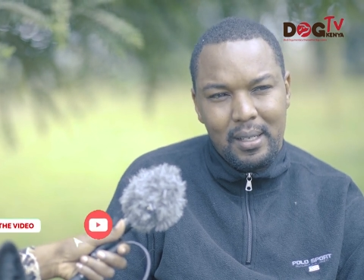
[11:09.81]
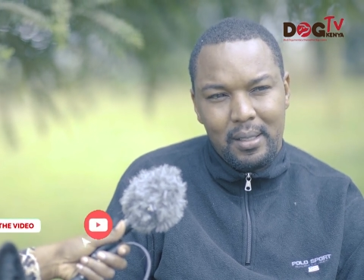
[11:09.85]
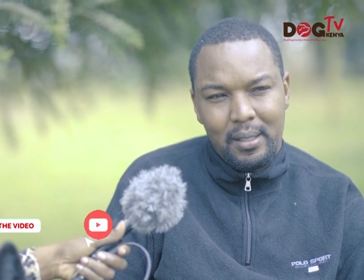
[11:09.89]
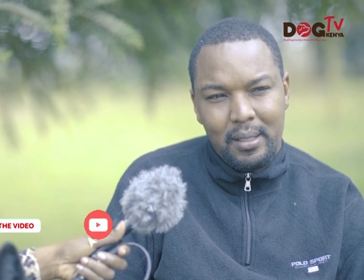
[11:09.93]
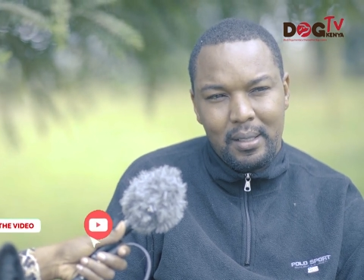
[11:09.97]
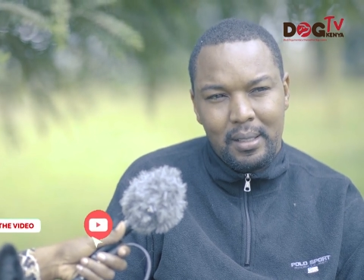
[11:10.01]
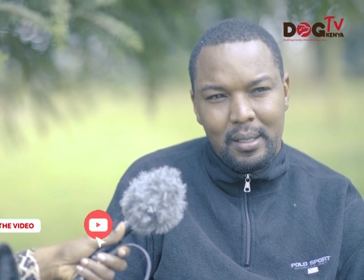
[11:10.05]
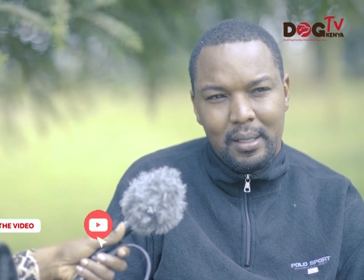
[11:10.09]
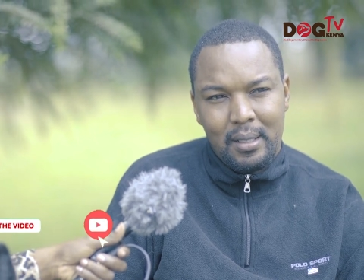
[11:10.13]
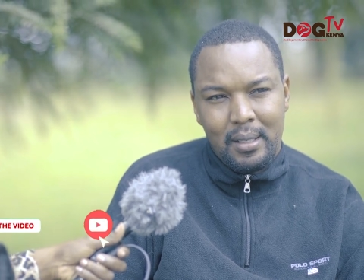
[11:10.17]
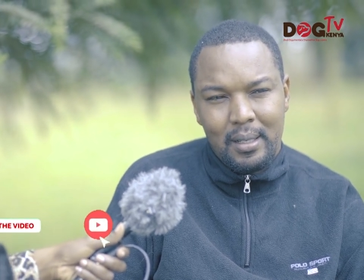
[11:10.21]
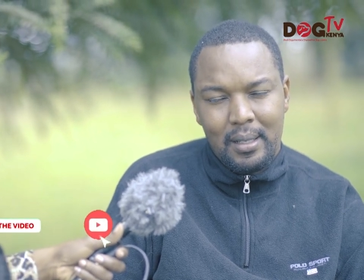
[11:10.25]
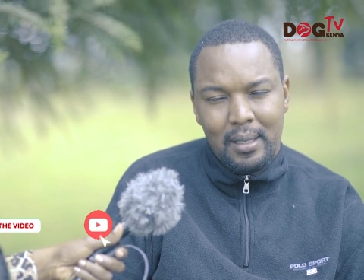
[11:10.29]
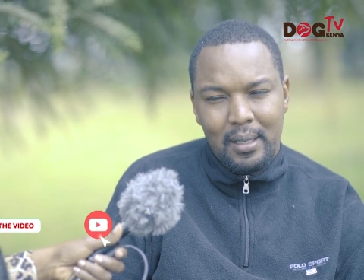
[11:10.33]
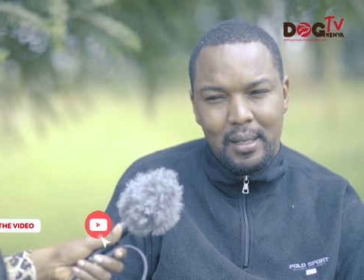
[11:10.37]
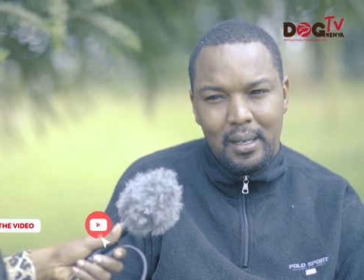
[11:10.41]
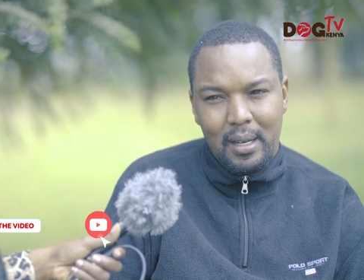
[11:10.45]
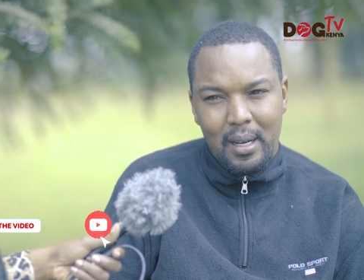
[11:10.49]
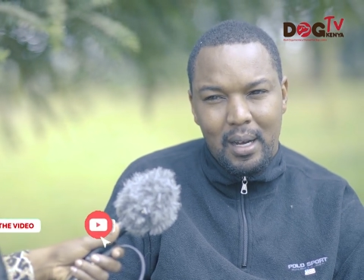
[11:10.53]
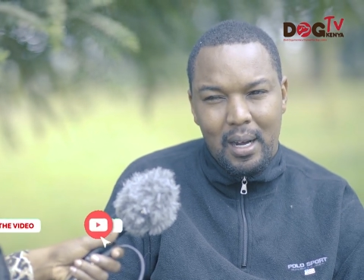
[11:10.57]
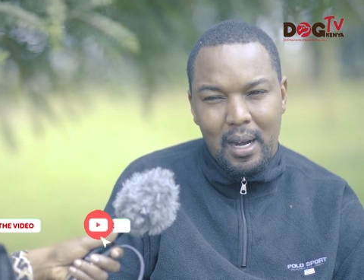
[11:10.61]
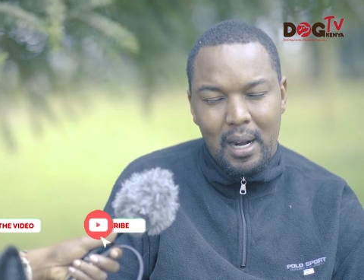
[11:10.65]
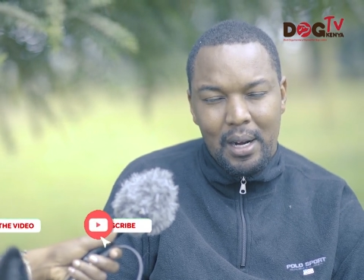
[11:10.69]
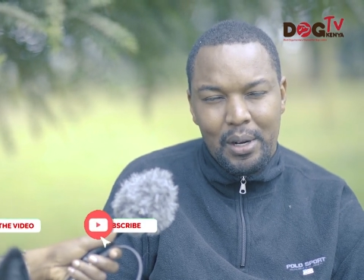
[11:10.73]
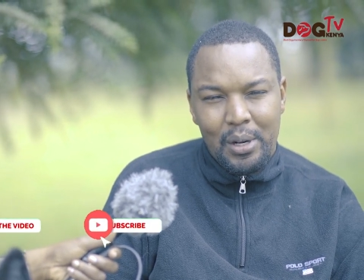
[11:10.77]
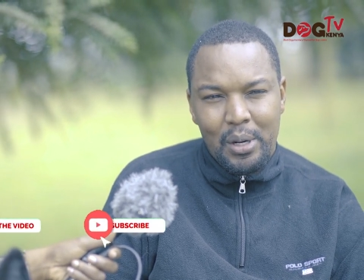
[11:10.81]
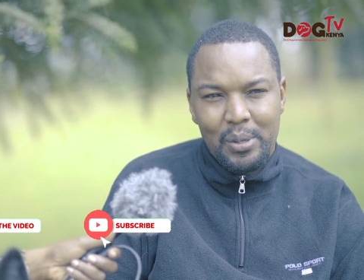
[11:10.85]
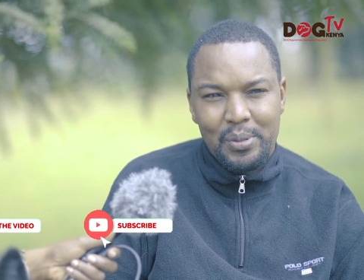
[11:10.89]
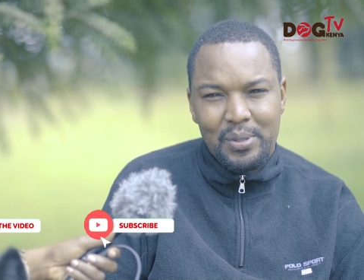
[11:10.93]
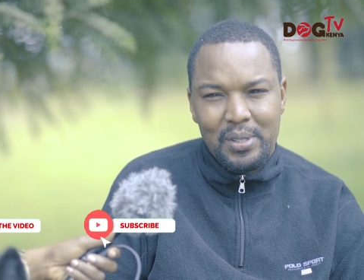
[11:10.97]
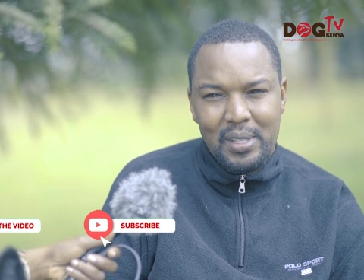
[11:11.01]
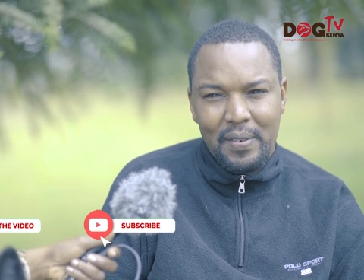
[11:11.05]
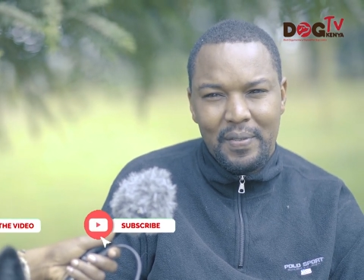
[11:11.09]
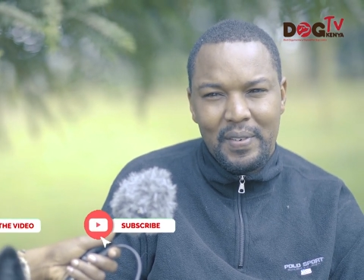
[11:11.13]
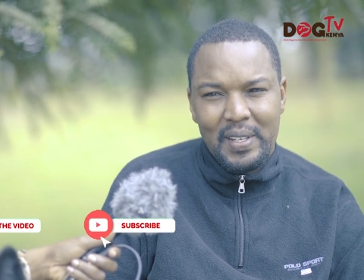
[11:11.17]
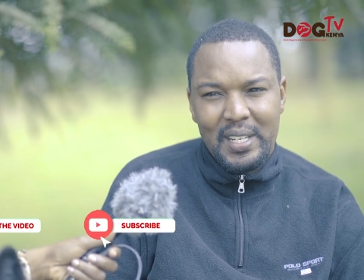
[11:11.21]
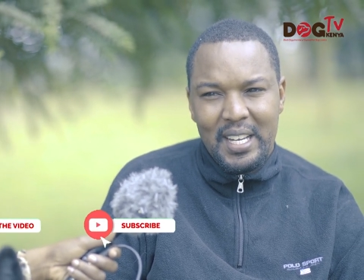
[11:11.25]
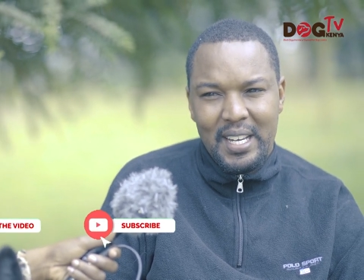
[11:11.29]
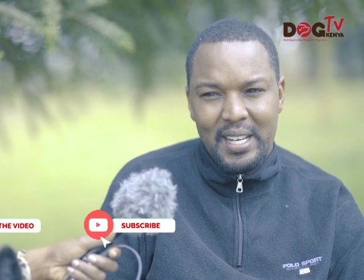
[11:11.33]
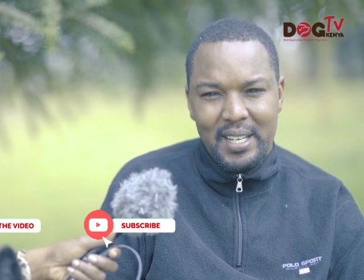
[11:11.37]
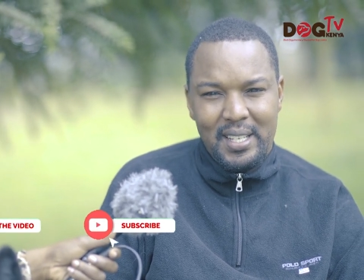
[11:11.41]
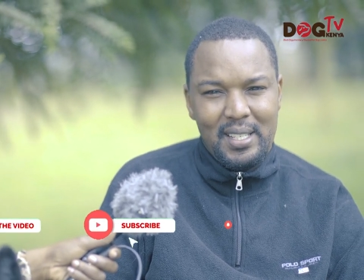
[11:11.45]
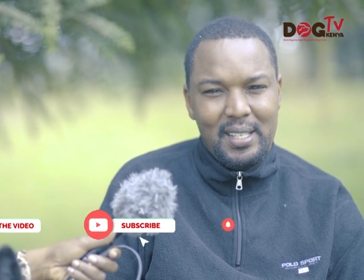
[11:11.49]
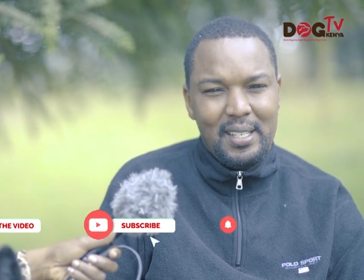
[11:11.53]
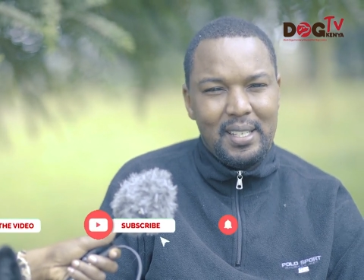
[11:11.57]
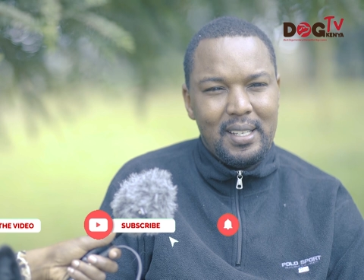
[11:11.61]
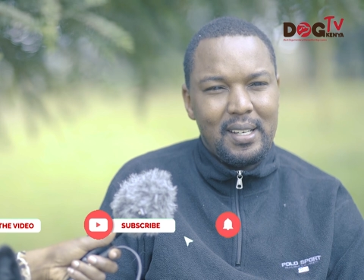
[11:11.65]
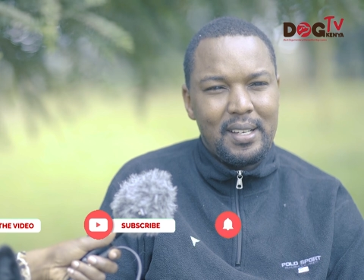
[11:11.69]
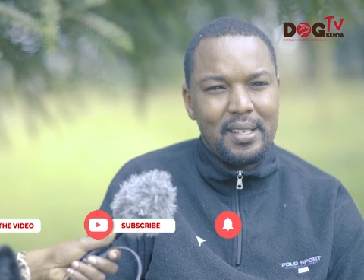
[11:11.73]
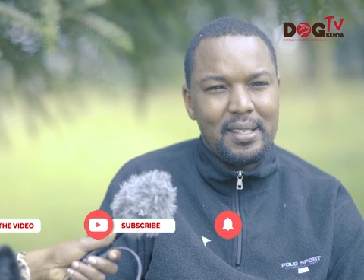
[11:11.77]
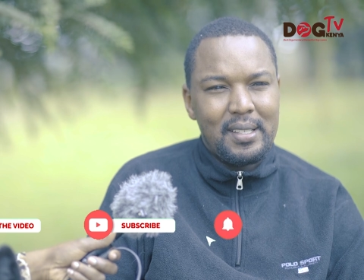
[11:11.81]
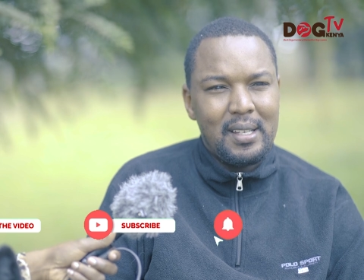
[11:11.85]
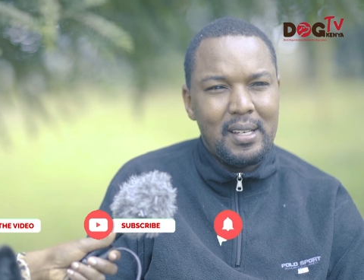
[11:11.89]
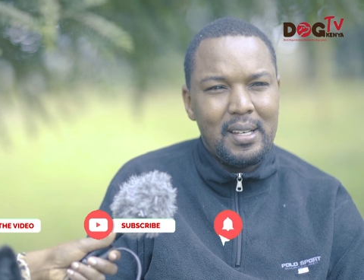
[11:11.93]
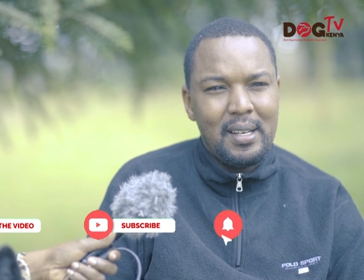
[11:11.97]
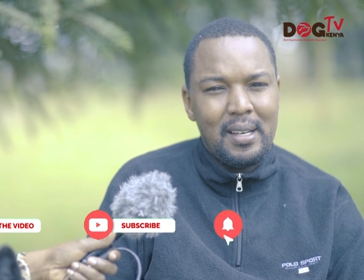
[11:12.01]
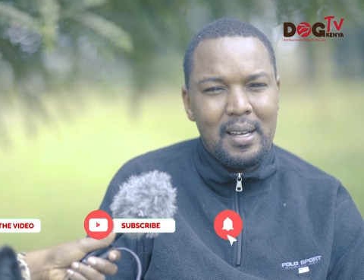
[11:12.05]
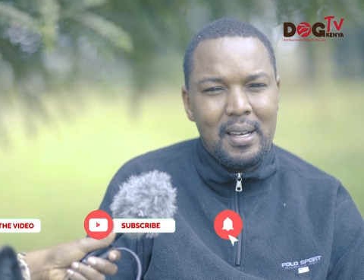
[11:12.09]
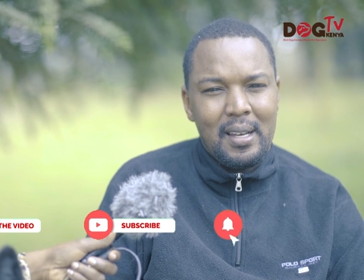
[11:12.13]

7-8 years.